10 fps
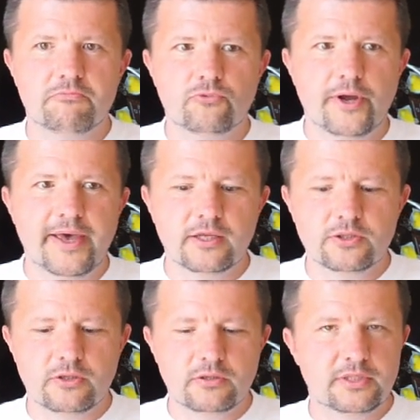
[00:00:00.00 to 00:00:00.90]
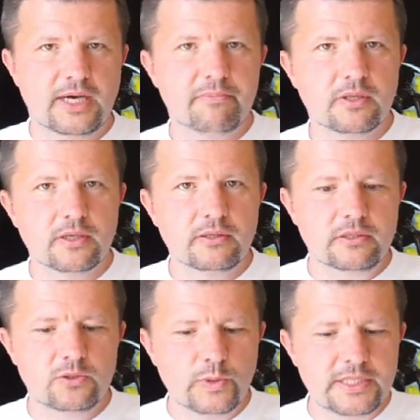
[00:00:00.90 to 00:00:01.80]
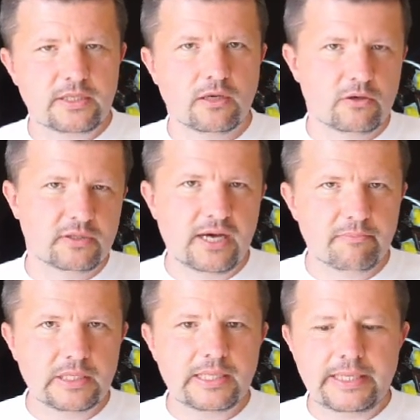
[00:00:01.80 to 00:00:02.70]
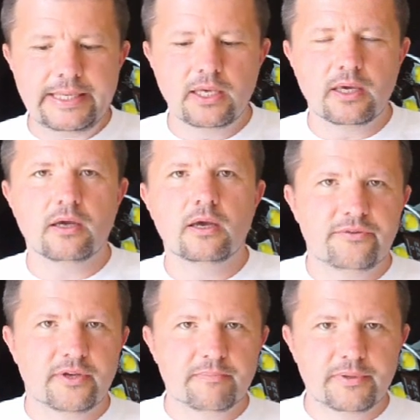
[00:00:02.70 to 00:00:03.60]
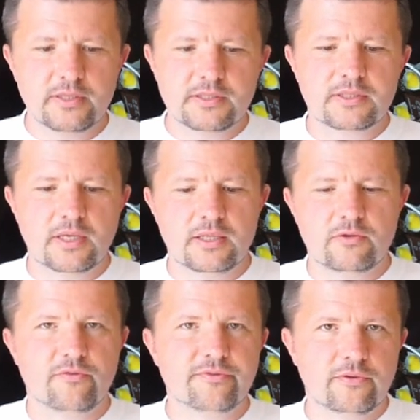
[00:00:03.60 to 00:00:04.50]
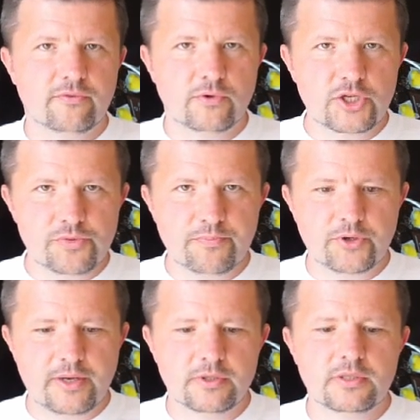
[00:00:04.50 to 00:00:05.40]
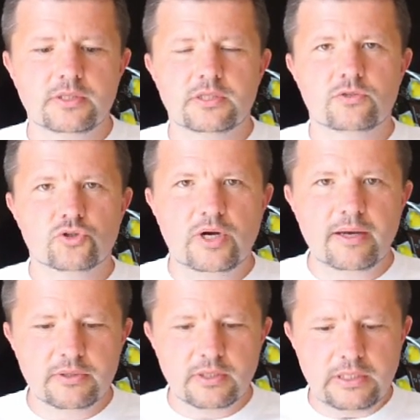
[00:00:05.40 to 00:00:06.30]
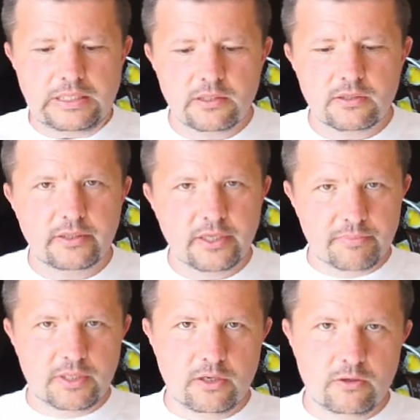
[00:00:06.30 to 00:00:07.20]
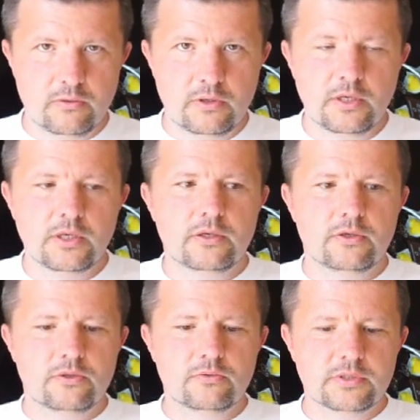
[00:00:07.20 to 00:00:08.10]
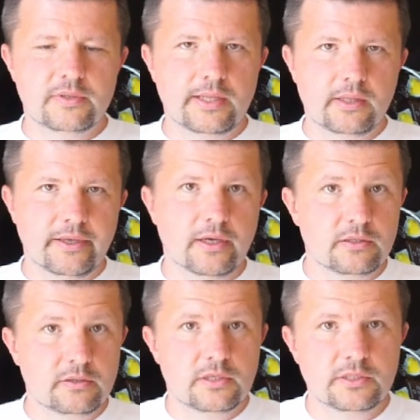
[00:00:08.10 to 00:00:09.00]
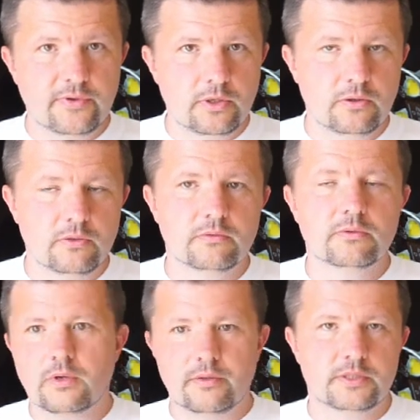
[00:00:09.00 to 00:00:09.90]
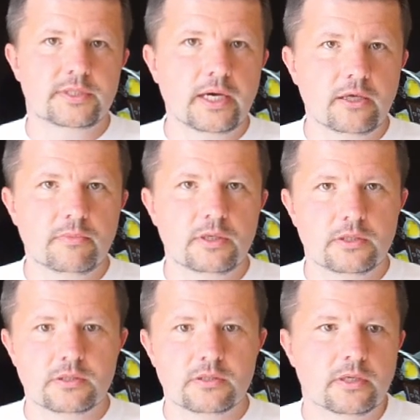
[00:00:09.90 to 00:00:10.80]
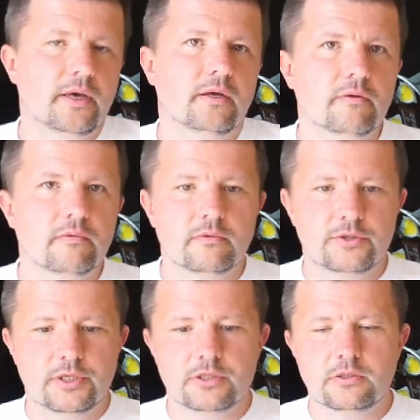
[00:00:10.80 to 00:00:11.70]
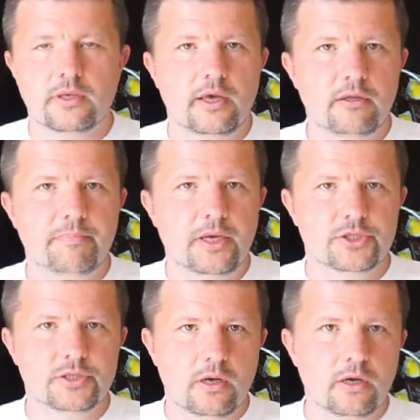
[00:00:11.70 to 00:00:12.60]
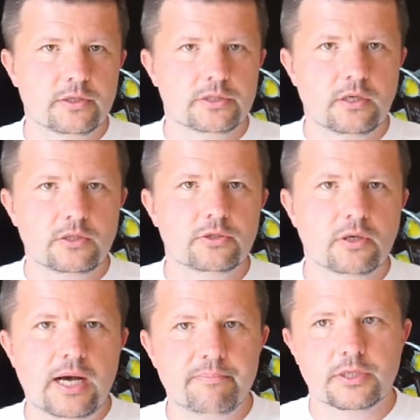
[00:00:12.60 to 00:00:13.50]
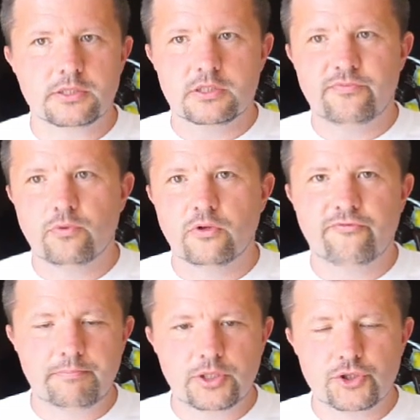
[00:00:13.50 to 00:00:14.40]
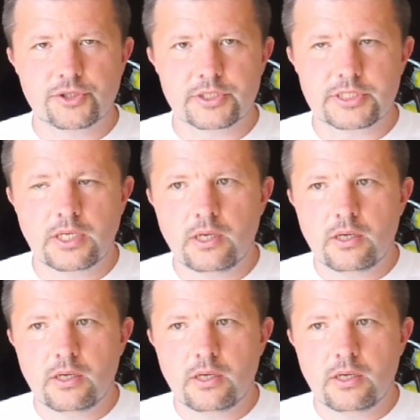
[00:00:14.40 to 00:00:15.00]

react on double twisting or double clicking. The complete set of configuration parameters is described in the link below. Use that link under this video. This document, it's again just 8-page long. It's not too complex, it's full of pictures.